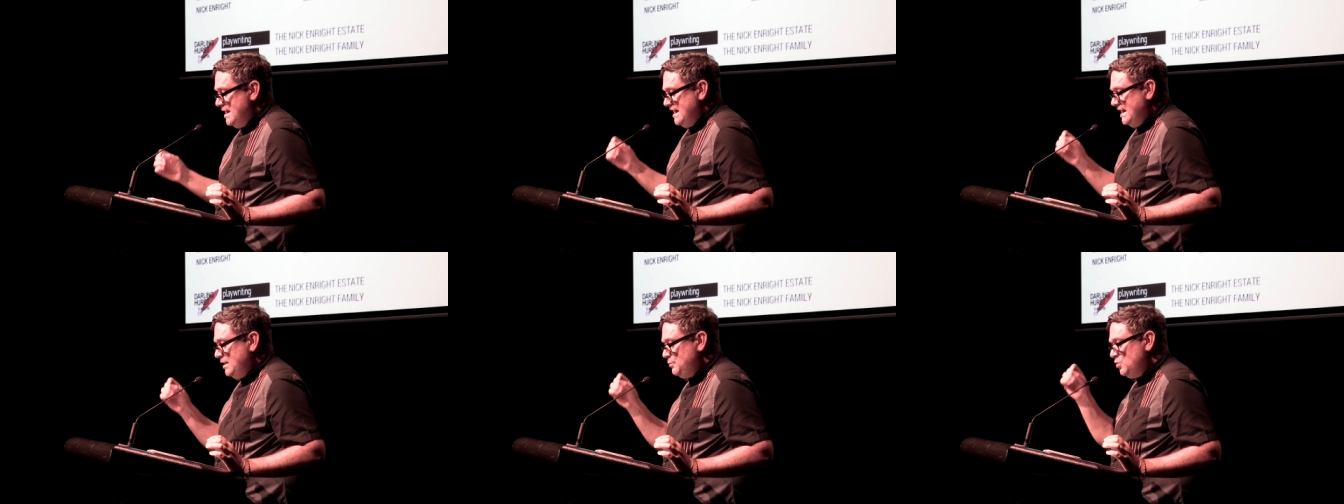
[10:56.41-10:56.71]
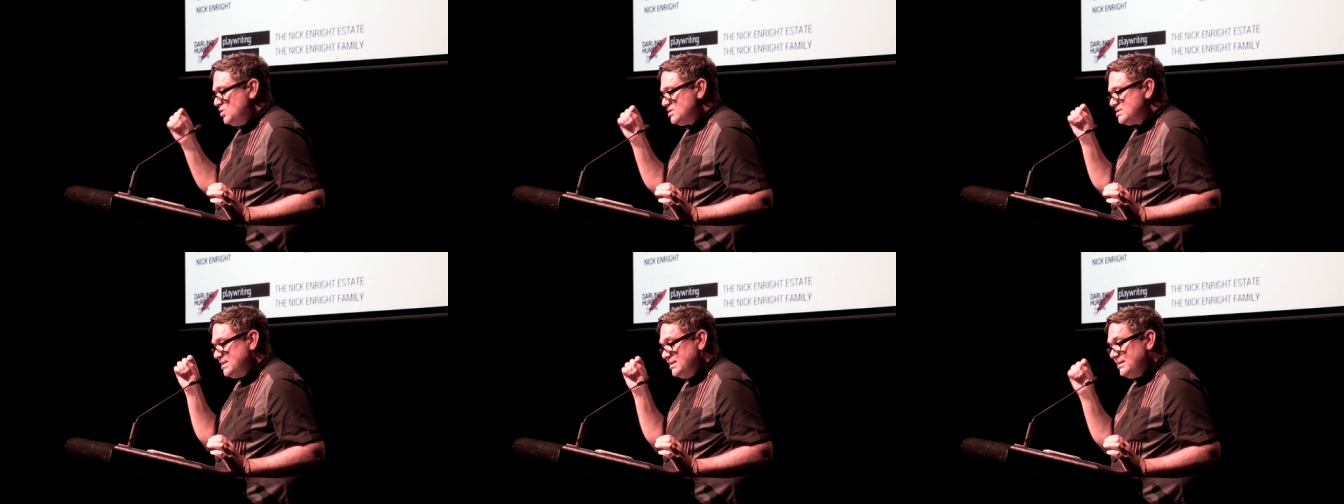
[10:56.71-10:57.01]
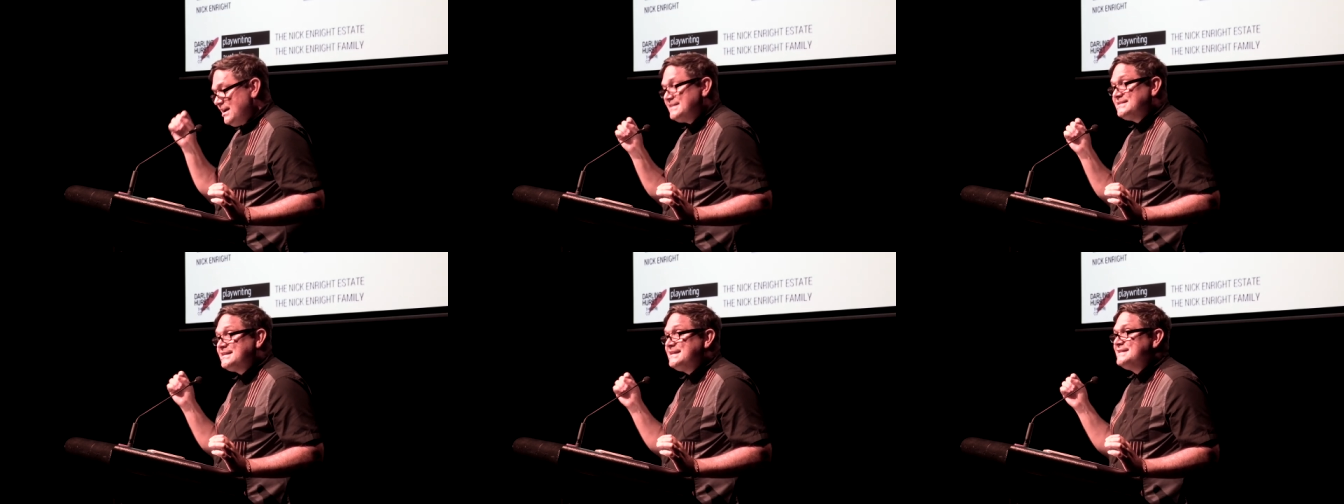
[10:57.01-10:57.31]
it was the
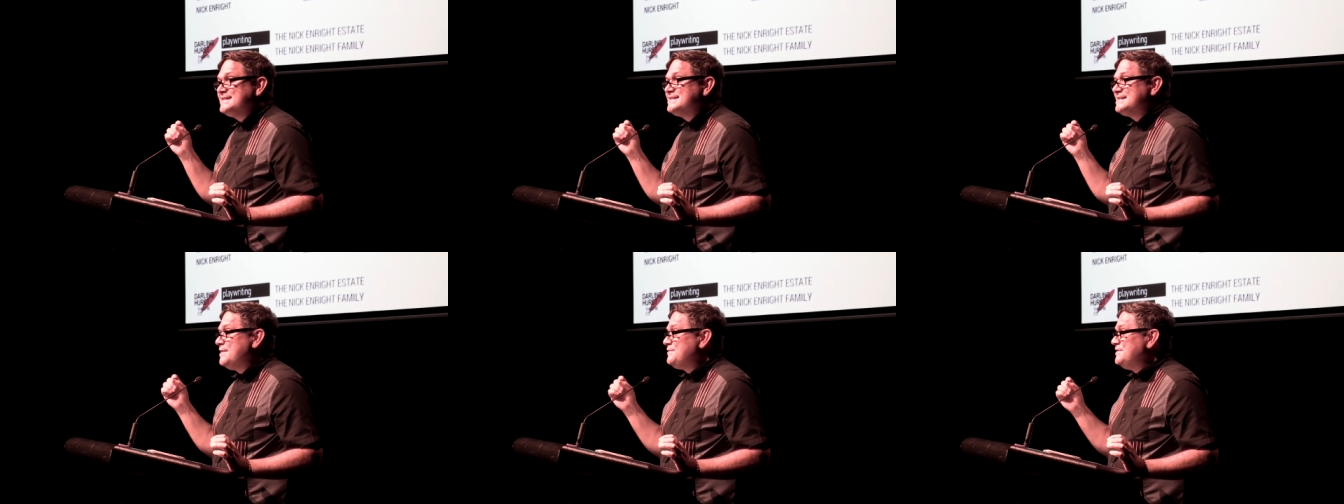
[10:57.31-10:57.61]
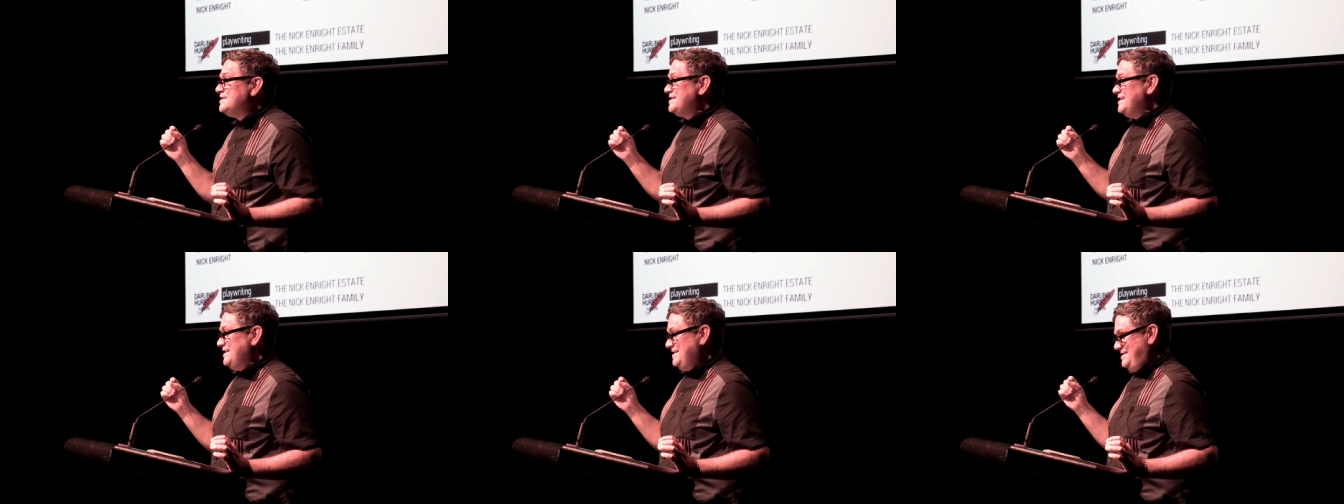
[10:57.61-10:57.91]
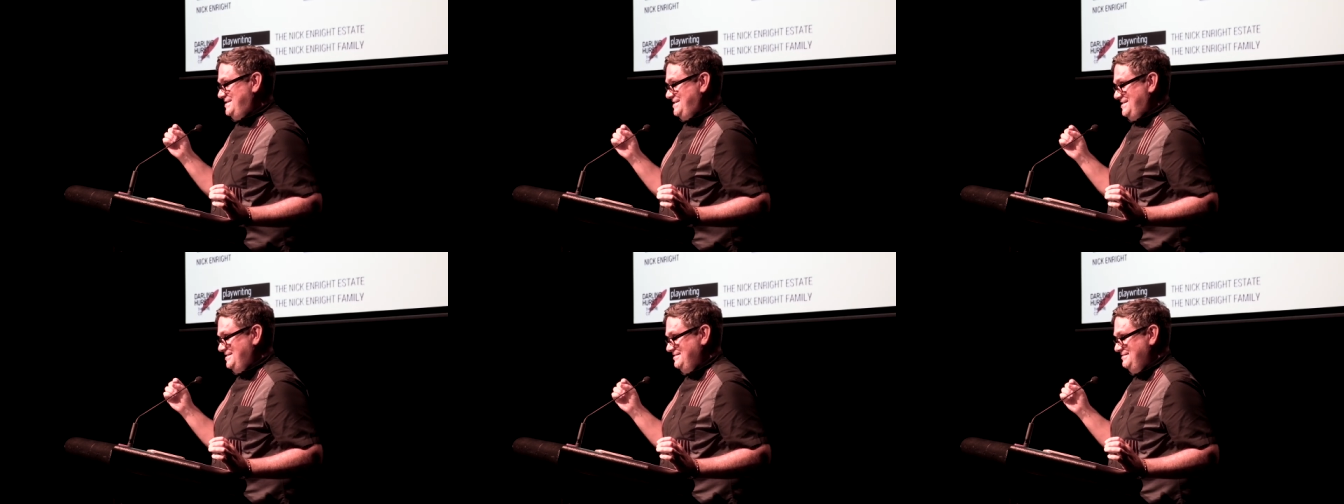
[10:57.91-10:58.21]

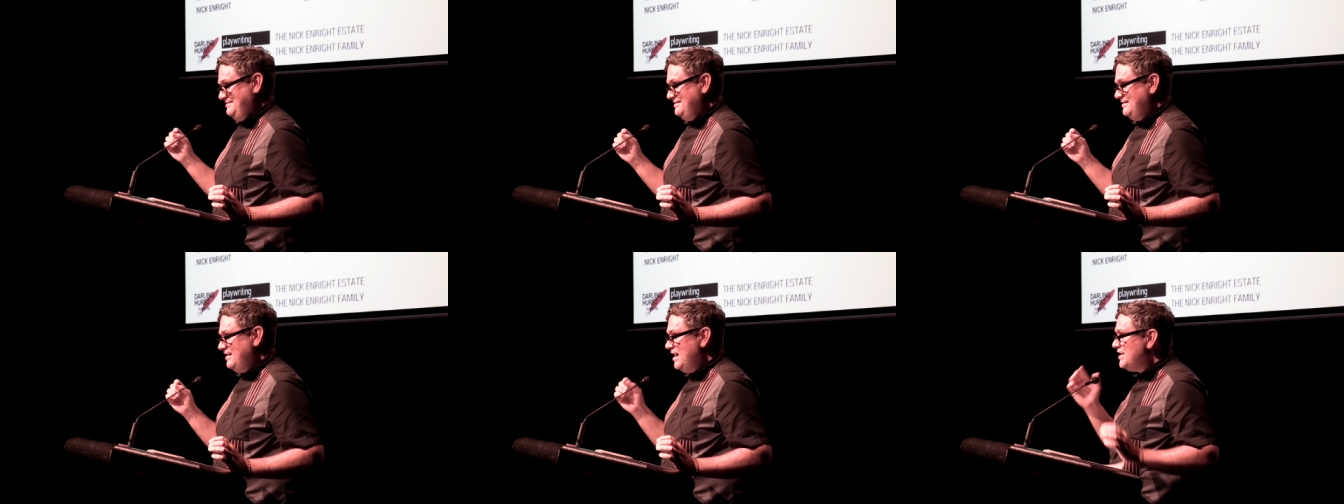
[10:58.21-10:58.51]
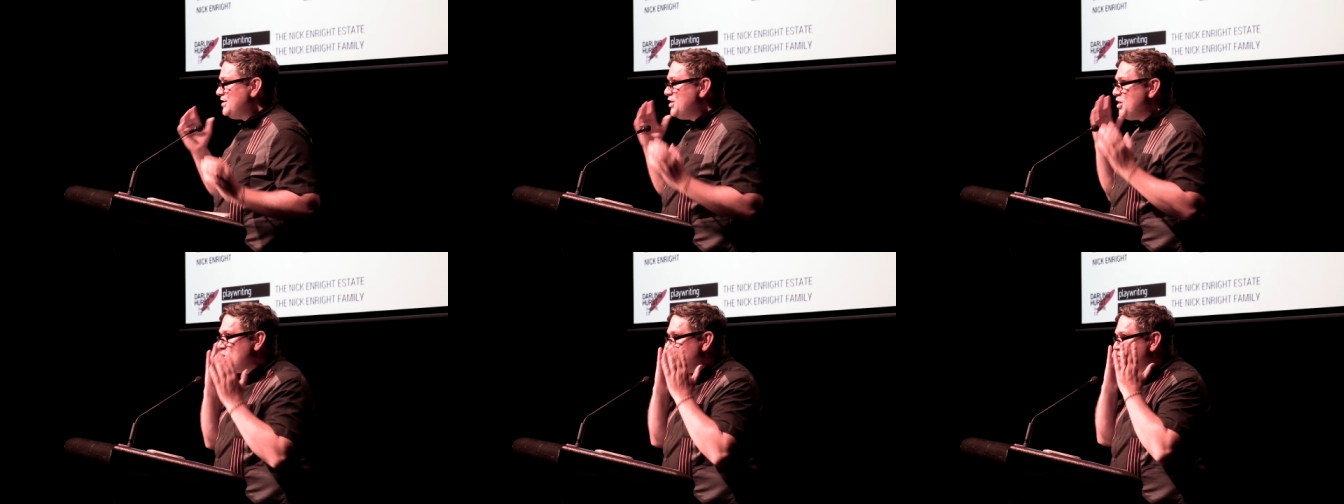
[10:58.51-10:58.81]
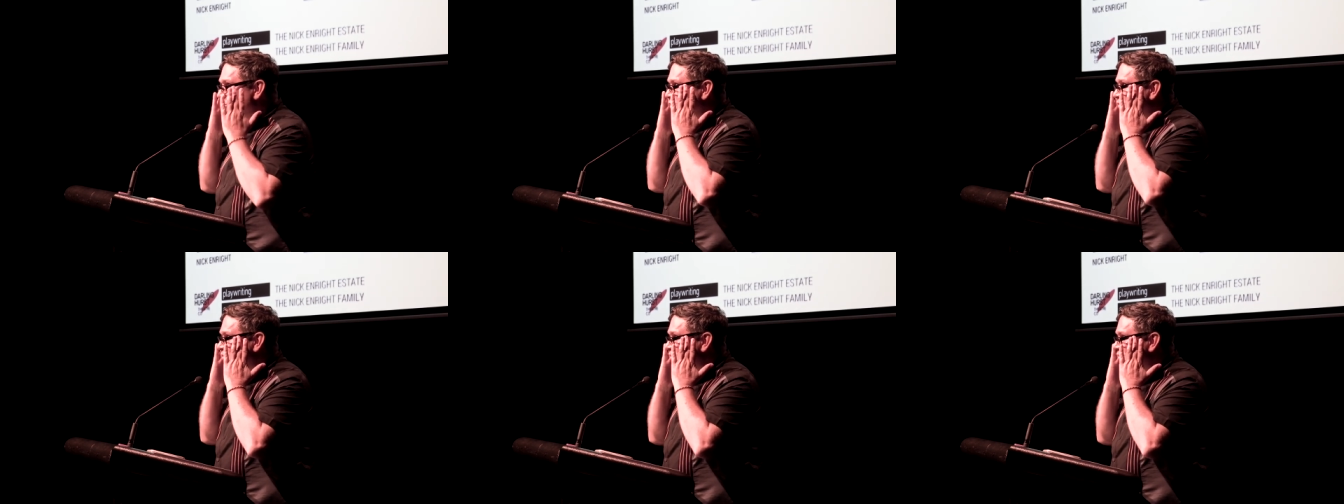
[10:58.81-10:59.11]
1970s. I know.